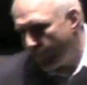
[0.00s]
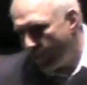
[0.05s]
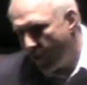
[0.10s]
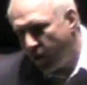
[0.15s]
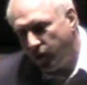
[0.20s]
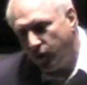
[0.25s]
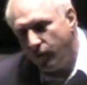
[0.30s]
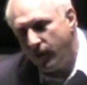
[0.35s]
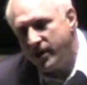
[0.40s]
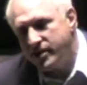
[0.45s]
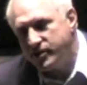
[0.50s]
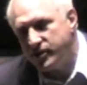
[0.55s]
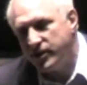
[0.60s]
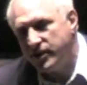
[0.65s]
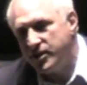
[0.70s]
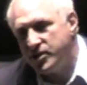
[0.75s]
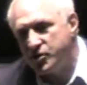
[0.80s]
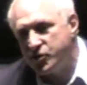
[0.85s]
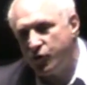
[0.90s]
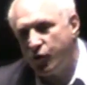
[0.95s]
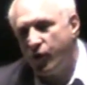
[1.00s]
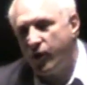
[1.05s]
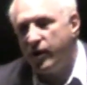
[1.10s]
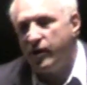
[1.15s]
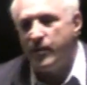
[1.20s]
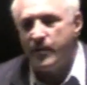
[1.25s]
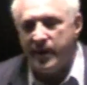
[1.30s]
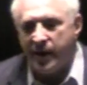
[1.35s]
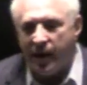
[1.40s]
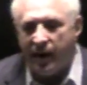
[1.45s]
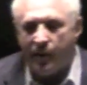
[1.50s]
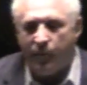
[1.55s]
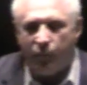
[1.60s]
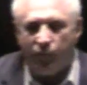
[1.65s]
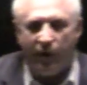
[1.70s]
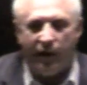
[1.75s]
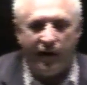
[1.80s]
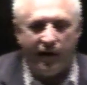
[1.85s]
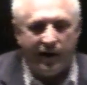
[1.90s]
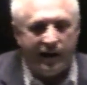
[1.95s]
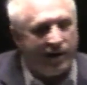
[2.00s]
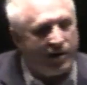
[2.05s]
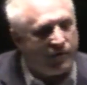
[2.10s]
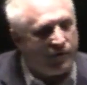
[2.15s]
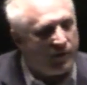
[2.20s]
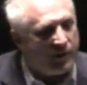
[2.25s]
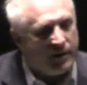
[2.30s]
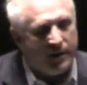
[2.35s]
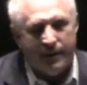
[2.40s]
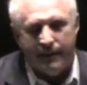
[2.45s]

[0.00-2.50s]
the wrong direction on this story, let me get a player to interview.